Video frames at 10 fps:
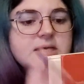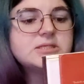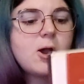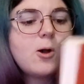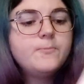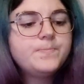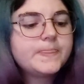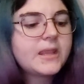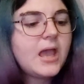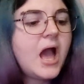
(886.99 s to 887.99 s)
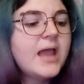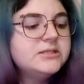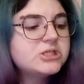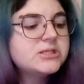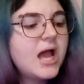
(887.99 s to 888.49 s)
So I
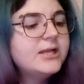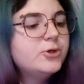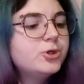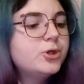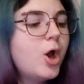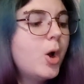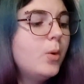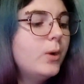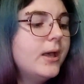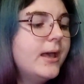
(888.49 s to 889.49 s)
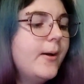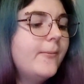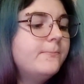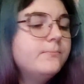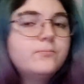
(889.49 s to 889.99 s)
don't know
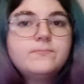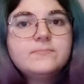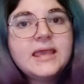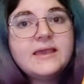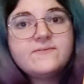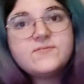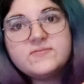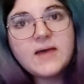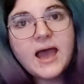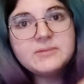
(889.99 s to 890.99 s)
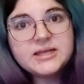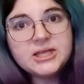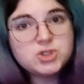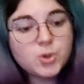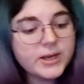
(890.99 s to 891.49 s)
if I'm gonna
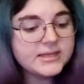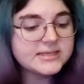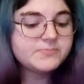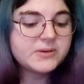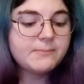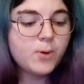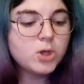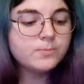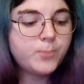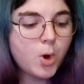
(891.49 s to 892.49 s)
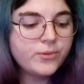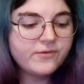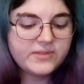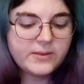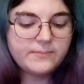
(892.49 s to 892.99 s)
enjoy this, but I bought both
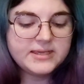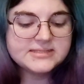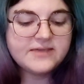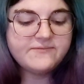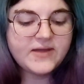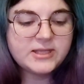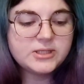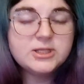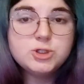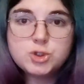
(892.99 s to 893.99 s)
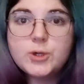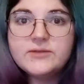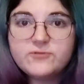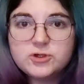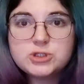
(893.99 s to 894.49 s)
of them because if I enjoy
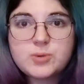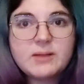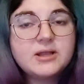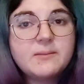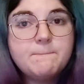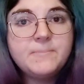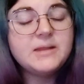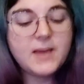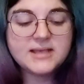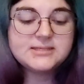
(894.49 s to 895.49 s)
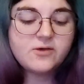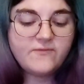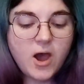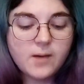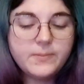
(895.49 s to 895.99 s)
the first one, I'm gonna beat myself
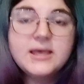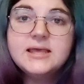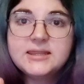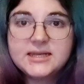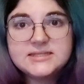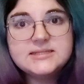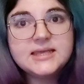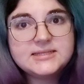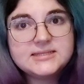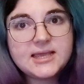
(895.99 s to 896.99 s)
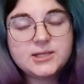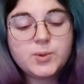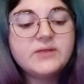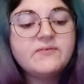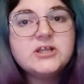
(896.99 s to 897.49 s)
up that I didn't get the second
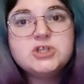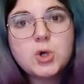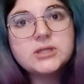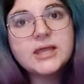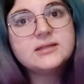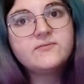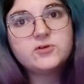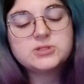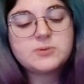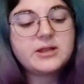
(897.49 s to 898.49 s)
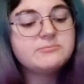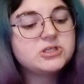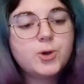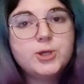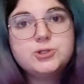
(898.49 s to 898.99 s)
one. If I don't like the first one, I'm
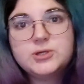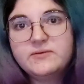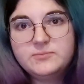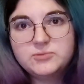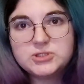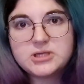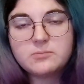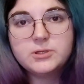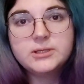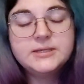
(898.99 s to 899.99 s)
just going to give them to someone.